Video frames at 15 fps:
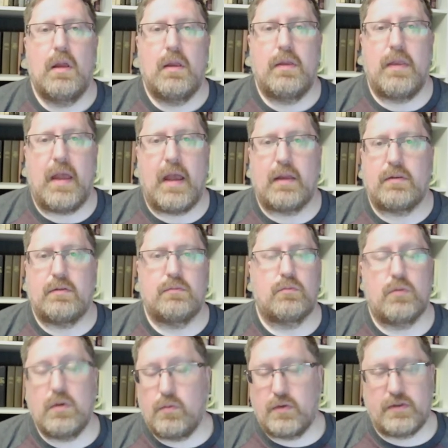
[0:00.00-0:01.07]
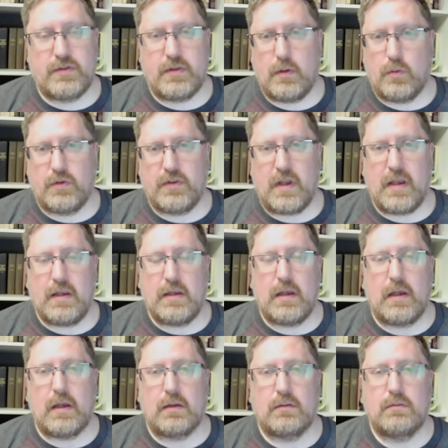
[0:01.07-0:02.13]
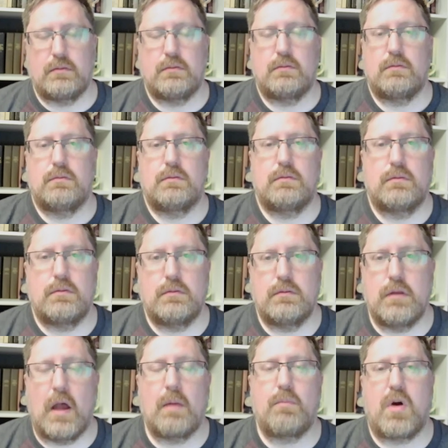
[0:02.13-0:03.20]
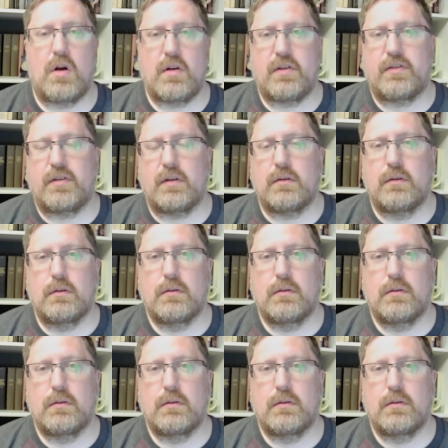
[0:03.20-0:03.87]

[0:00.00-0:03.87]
that it was it was a uh, nonpartisan